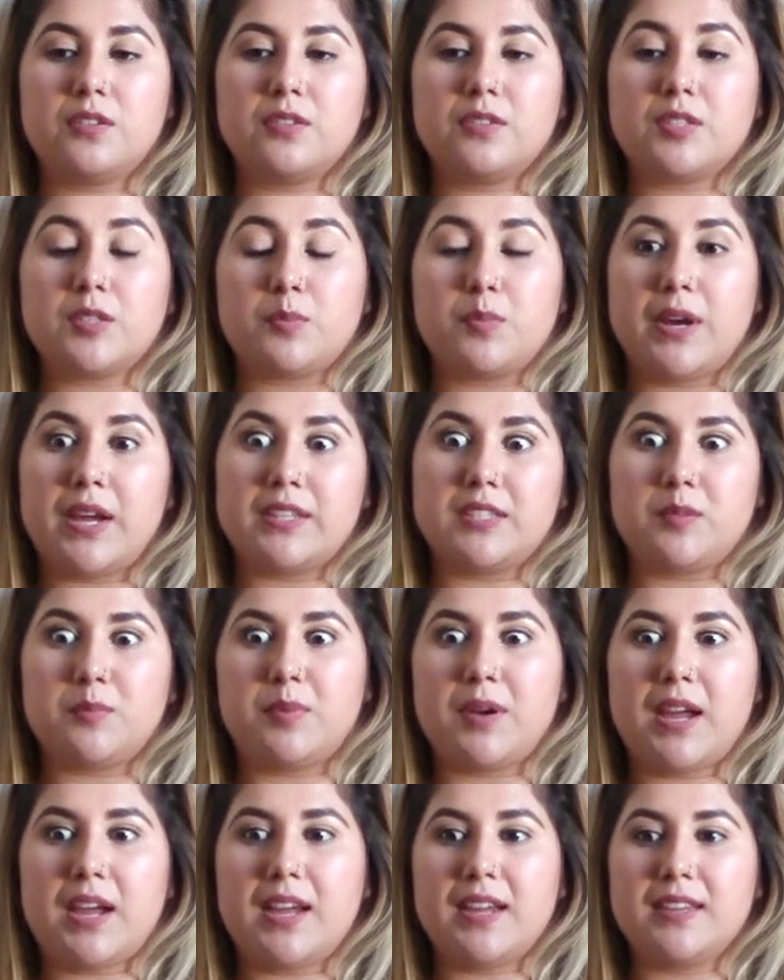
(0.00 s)
surprise,
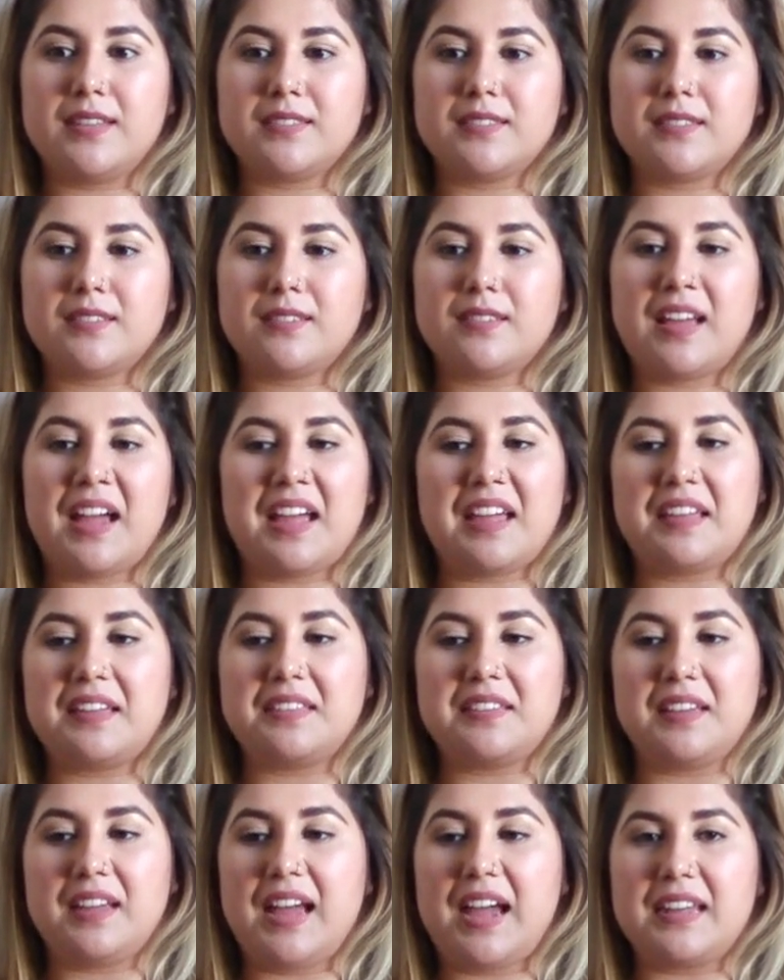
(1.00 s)
surprise,
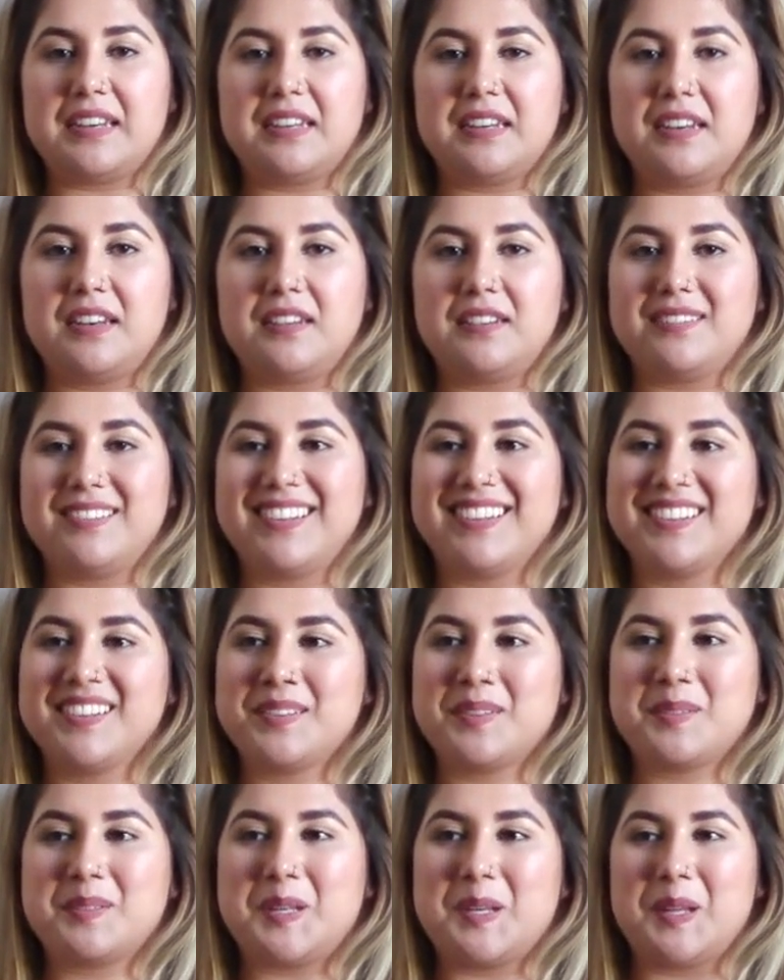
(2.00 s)
the guy didn't
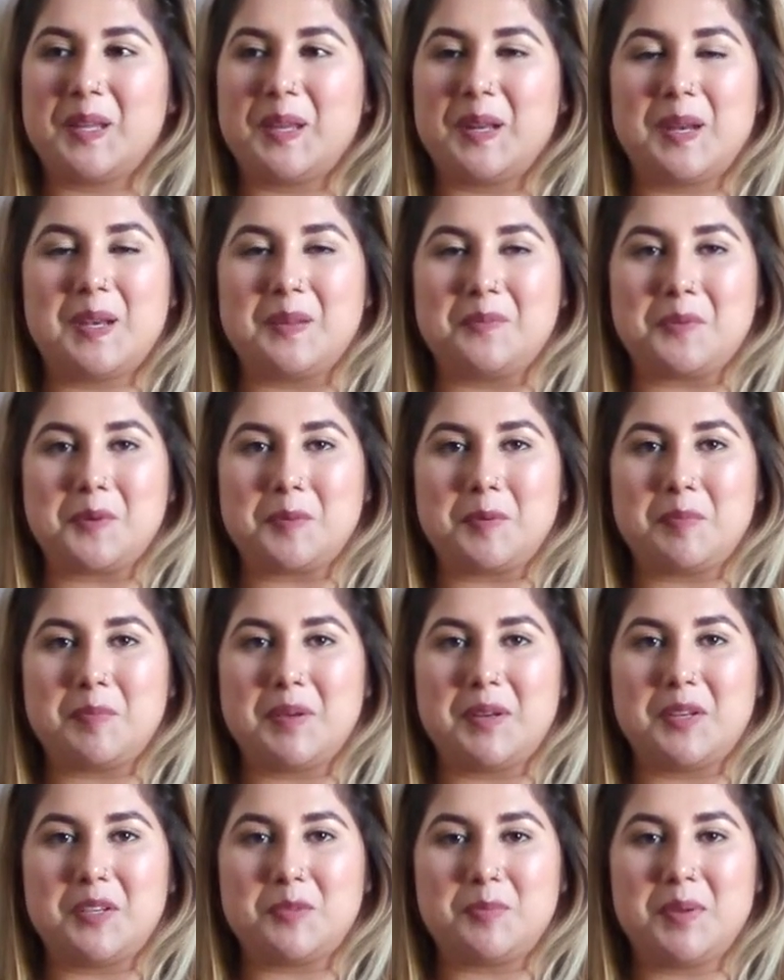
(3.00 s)
get any form of
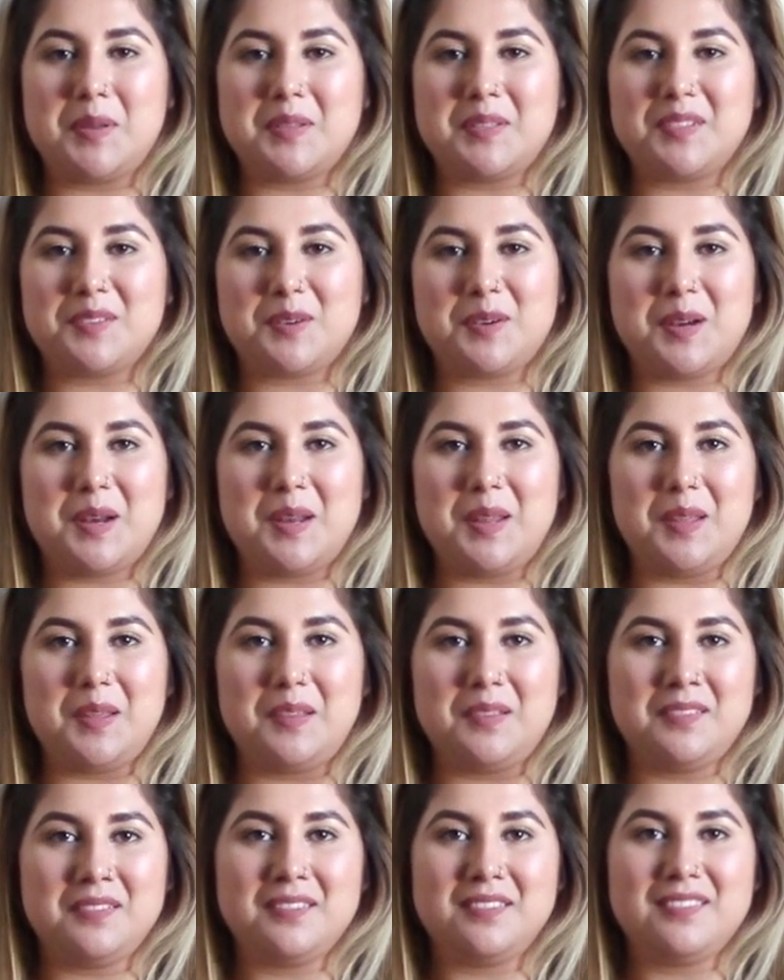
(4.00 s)
punishment or
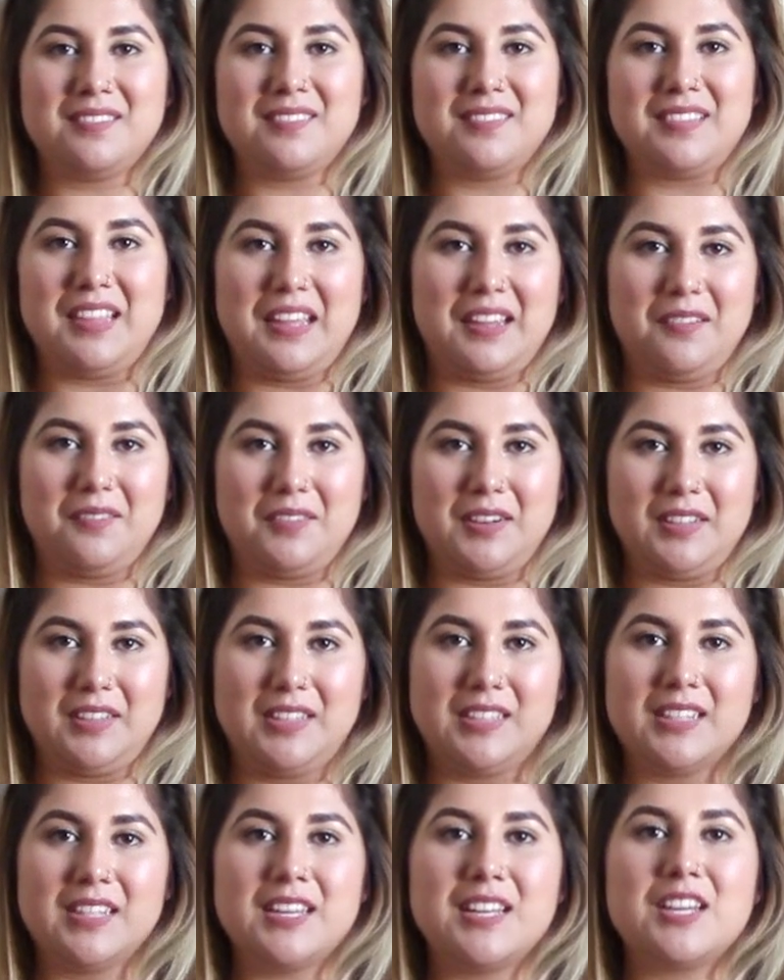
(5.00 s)
anything
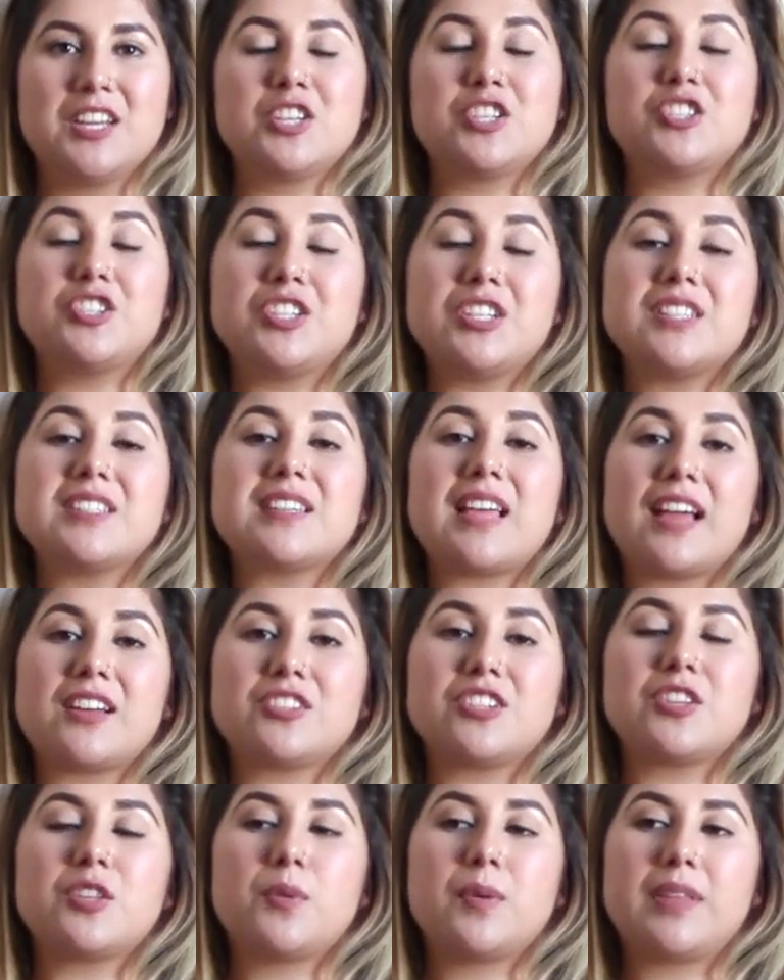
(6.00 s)
really. She's
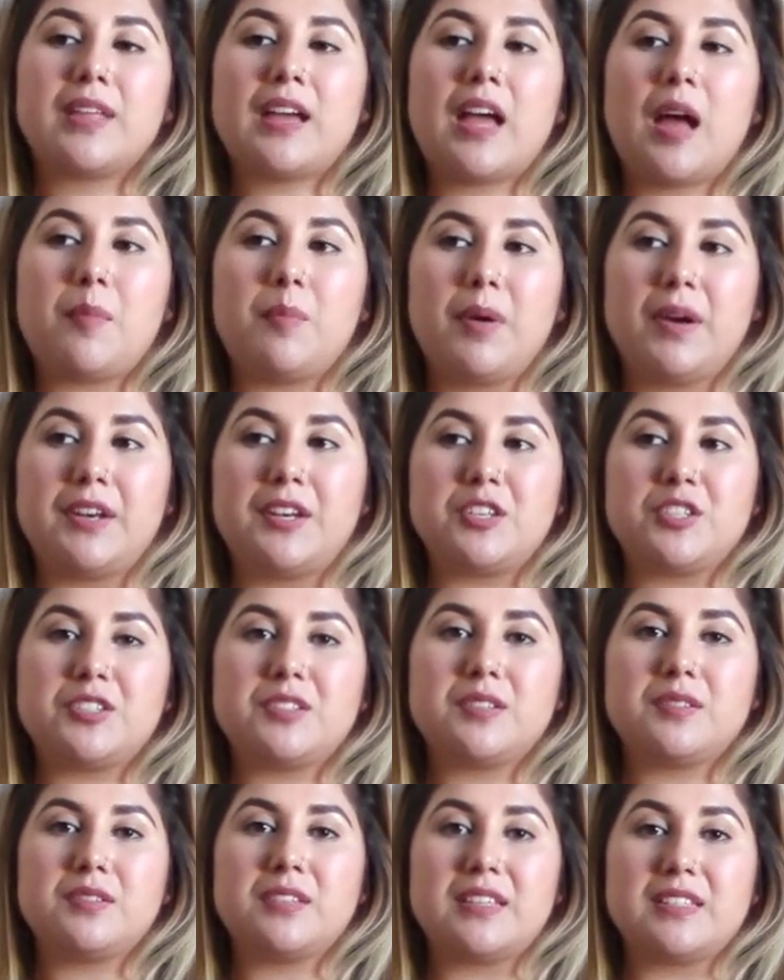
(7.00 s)
actually the one that got
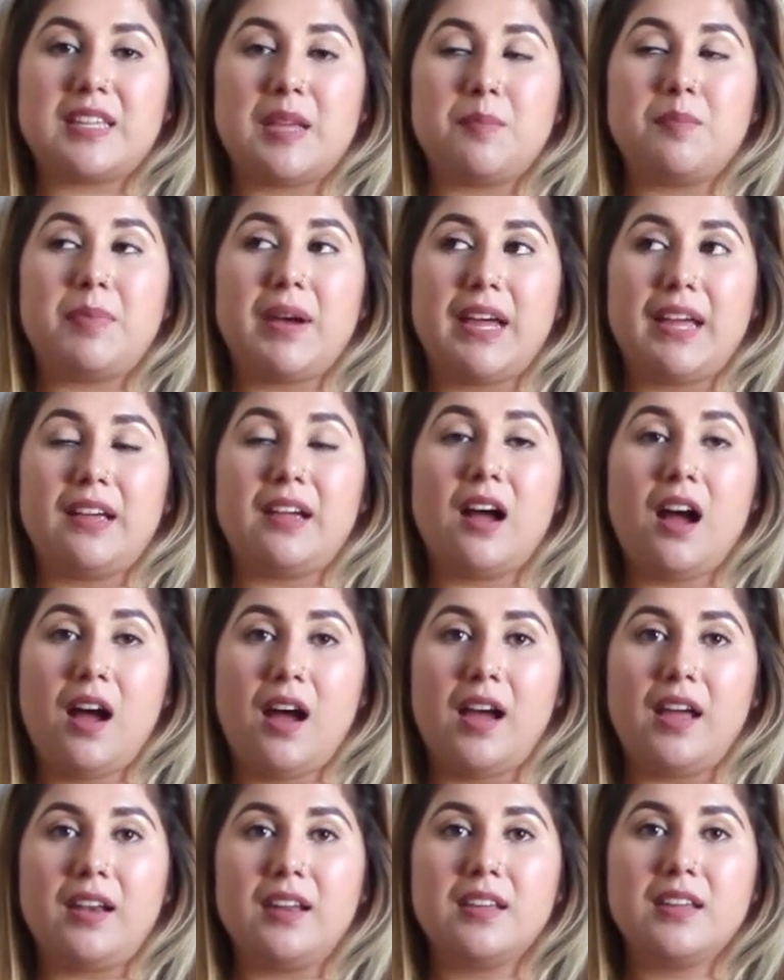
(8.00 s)
punished, they say, by
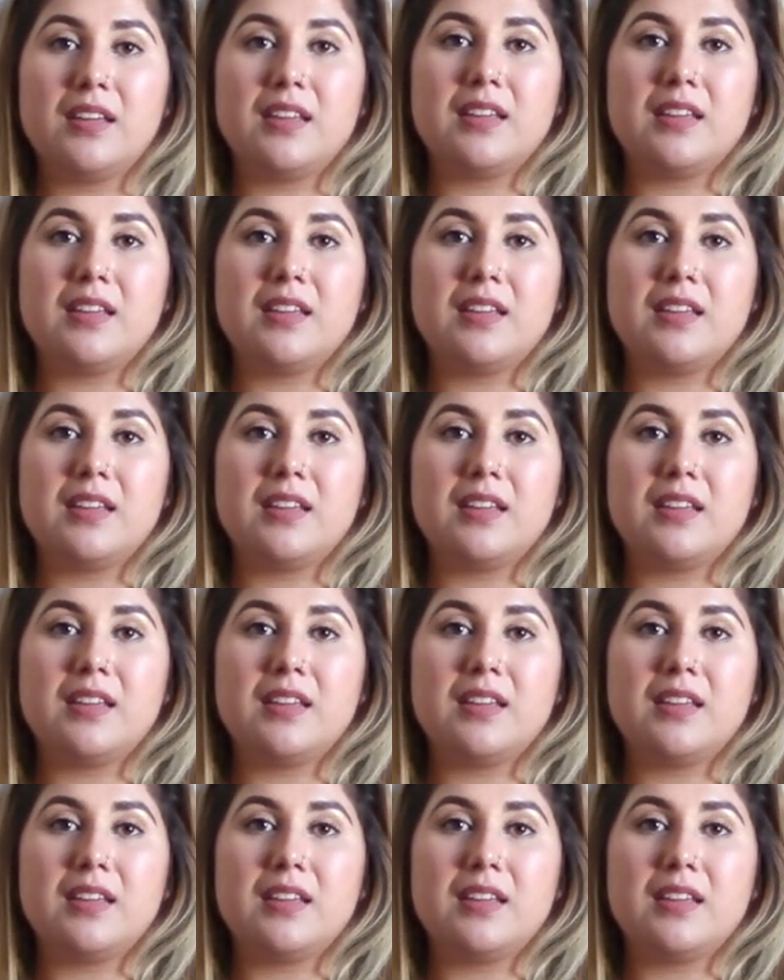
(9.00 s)
God.